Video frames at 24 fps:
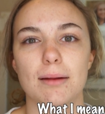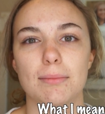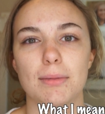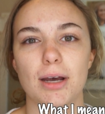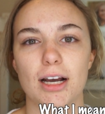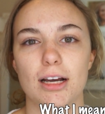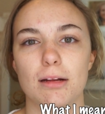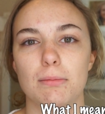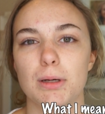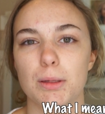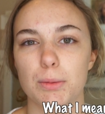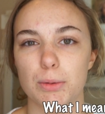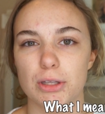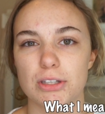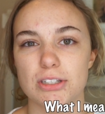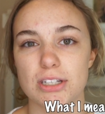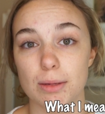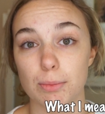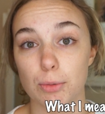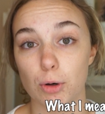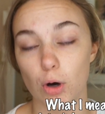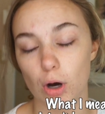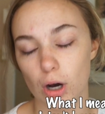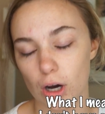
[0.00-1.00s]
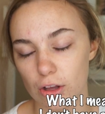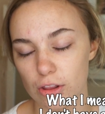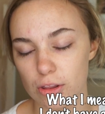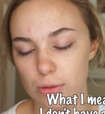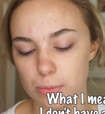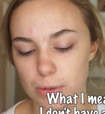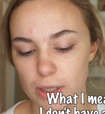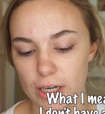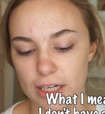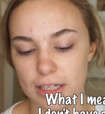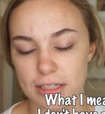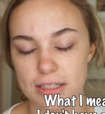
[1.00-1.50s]
I'm not going to be able to demo all the
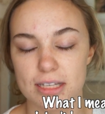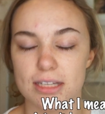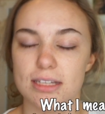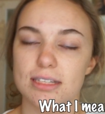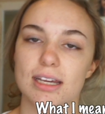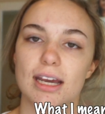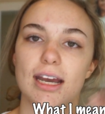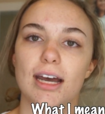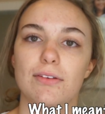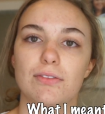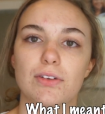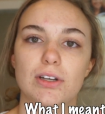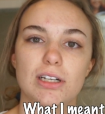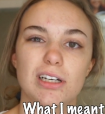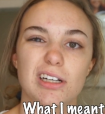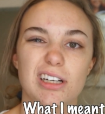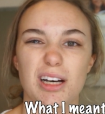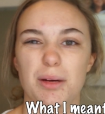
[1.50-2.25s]
products because I have like